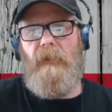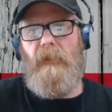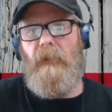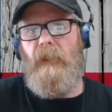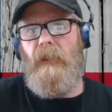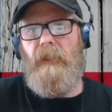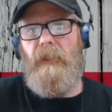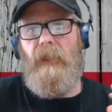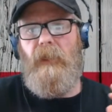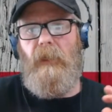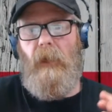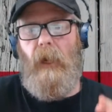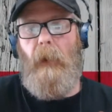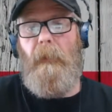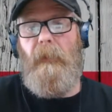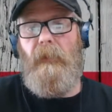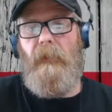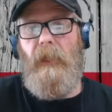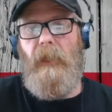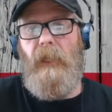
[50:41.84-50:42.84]
it's got
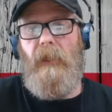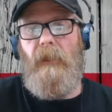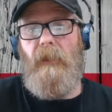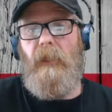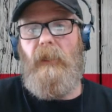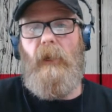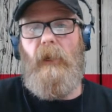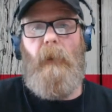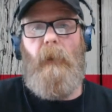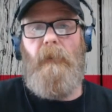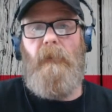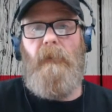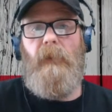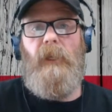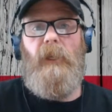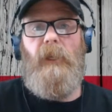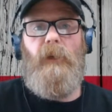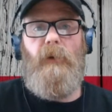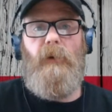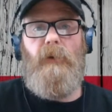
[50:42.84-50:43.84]
up
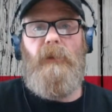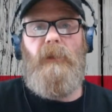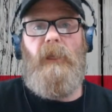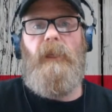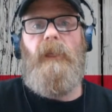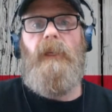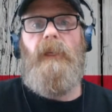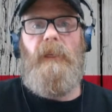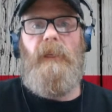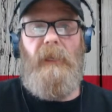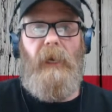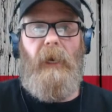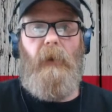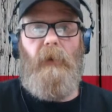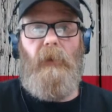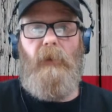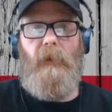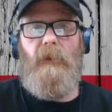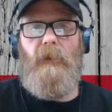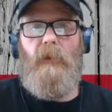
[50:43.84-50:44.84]
years and then down
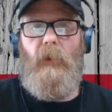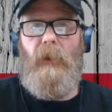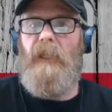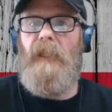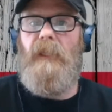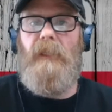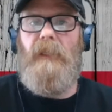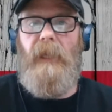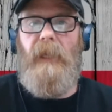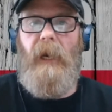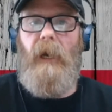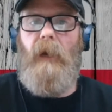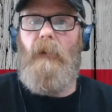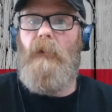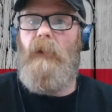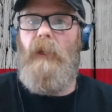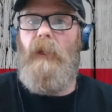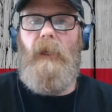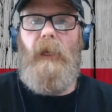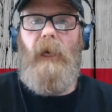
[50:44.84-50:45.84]
years. When it's
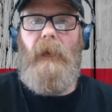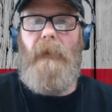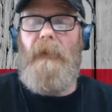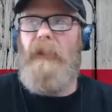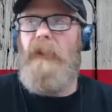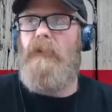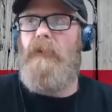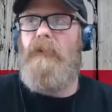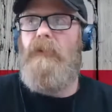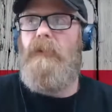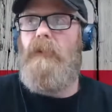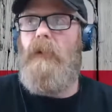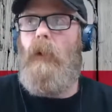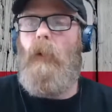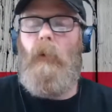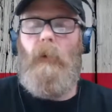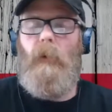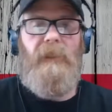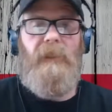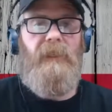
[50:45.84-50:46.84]
down, I mean, there's
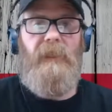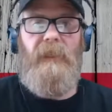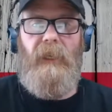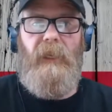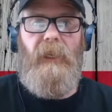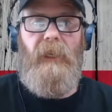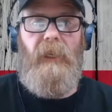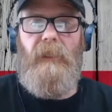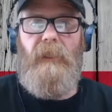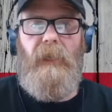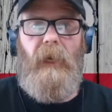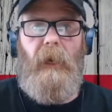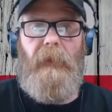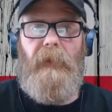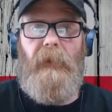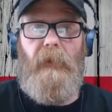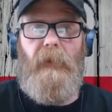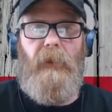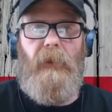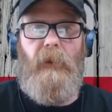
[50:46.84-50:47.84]
whole cities out
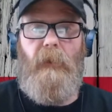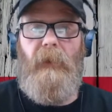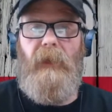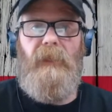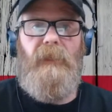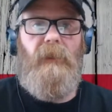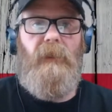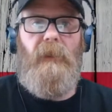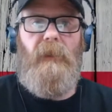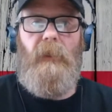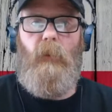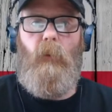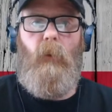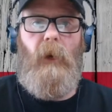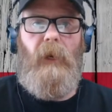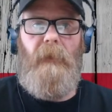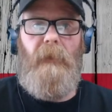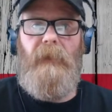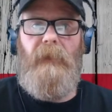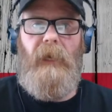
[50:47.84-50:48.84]
there that are basically
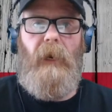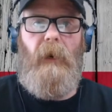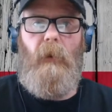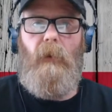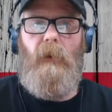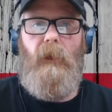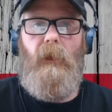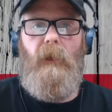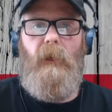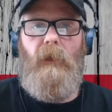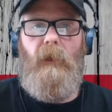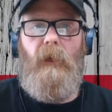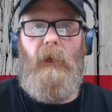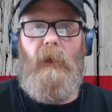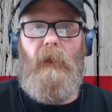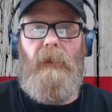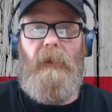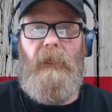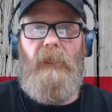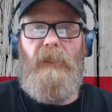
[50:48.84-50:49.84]
wiped out.
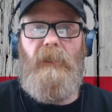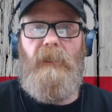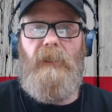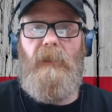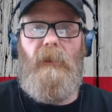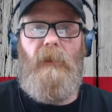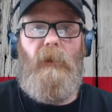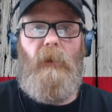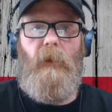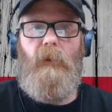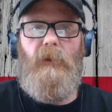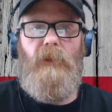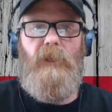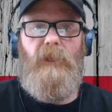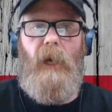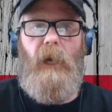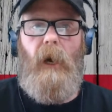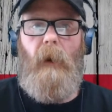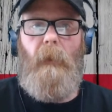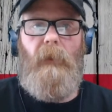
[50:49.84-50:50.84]
They just close
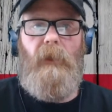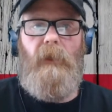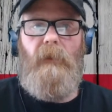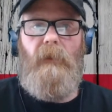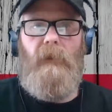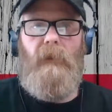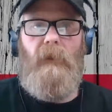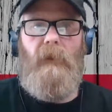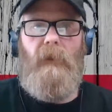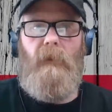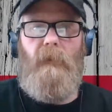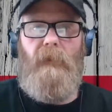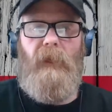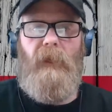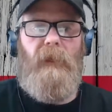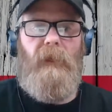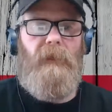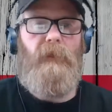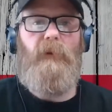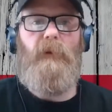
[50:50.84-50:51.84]
shop and
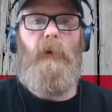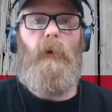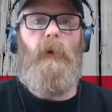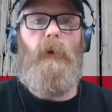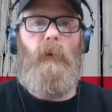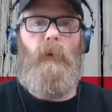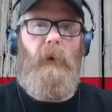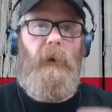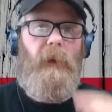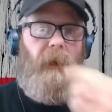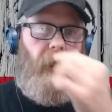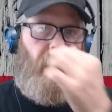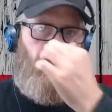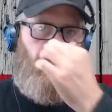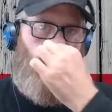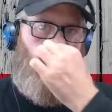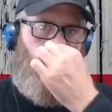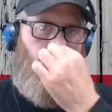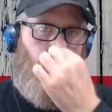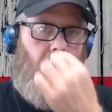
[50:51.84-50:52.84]
because there's no one working out
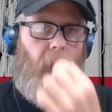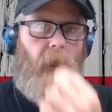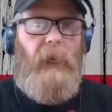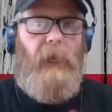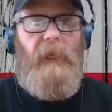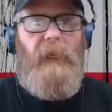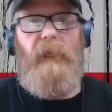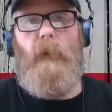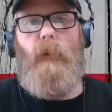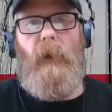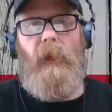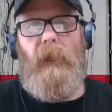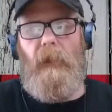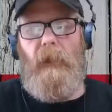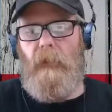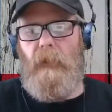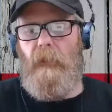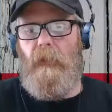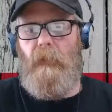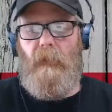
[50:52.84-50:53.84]
there. And then
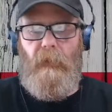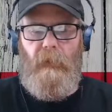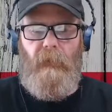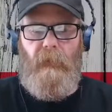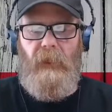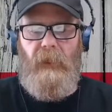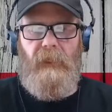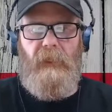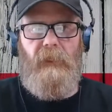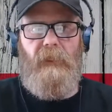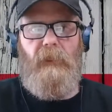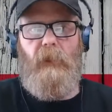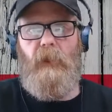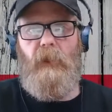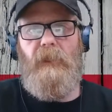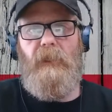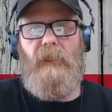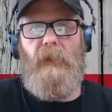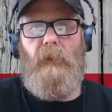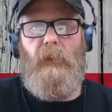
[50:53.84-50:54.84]
when business
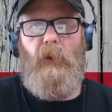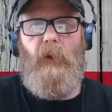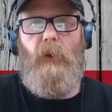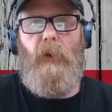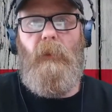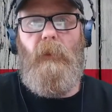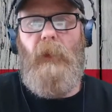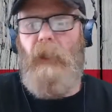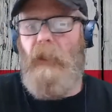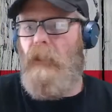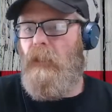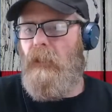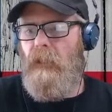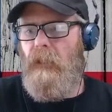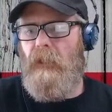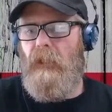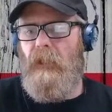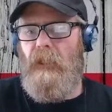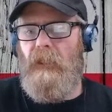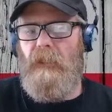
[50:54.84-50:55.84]
starts to boom,
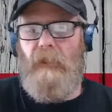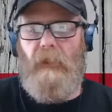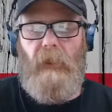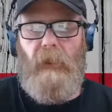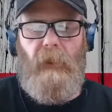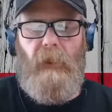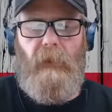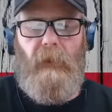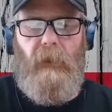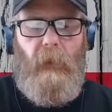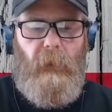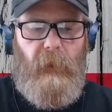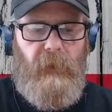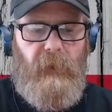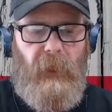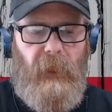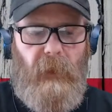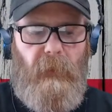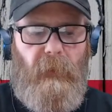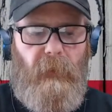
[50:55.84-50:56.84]
these little almost
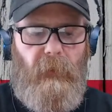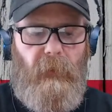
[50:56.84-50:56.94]
like